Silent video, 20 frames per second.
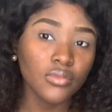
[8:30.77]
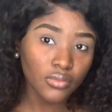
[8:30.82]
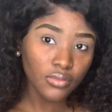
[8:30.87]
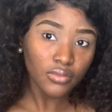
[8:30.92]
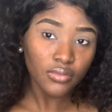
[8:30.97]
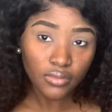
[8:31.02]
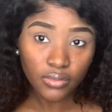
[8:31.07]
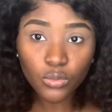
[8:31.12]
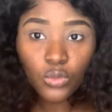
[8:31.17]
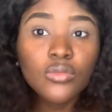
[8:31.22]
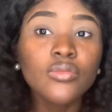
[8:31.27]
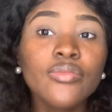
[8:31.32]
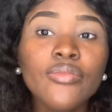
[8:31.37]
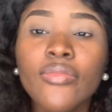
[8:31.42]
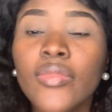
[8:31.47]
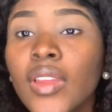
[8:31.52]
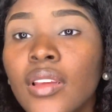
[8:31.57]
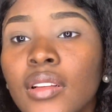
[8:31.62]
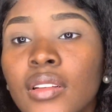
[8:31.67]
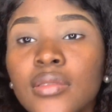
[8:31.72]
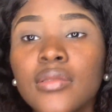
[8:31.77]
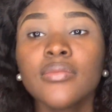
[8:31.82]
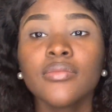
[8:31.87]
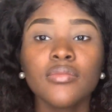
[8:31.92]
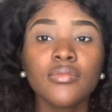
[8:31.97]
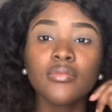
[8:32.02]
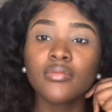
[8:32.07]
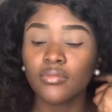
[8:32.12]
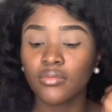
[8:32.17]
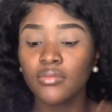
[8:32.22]
versus when you
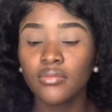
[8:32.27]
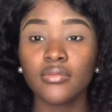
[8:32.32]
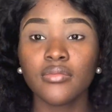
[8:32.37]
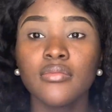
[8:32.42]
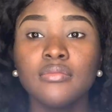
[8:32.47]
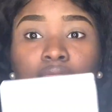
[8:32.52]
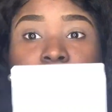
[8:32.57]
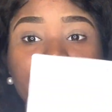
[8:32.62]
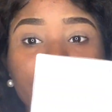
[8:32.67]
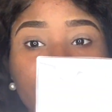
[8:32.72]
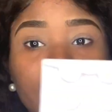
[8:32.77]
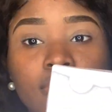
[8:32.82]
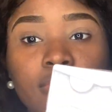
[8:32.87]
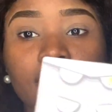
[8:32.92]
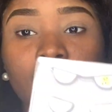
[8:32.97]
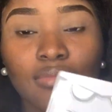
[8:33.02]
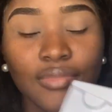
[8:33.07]
don't use it. But